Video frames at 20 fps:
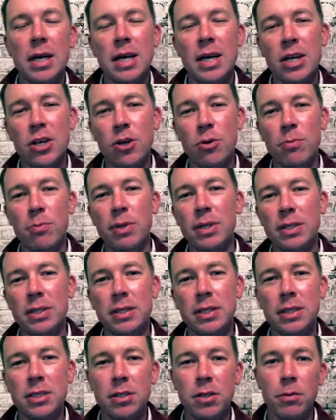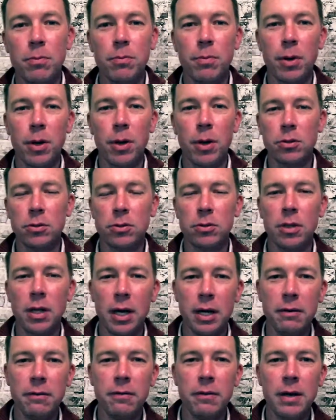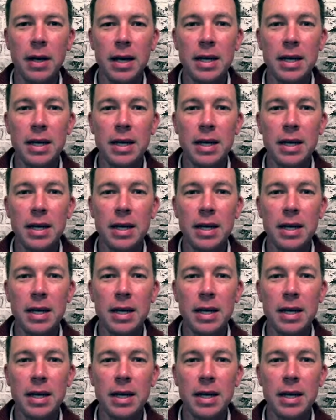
in your business, personal life,